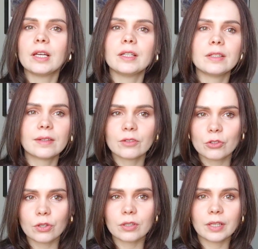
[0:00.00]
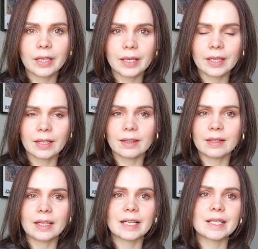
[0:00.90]
knitting journey
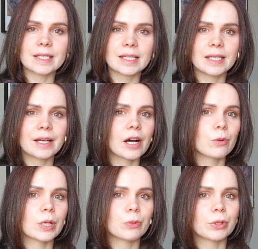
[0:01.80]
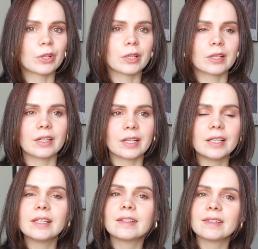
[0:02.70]
and see how I will
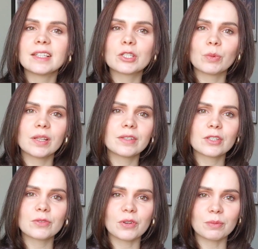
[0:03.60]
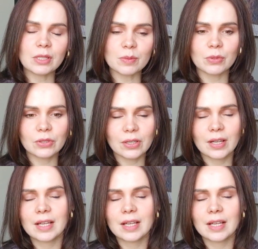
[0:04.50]
knit the sweaters from this book.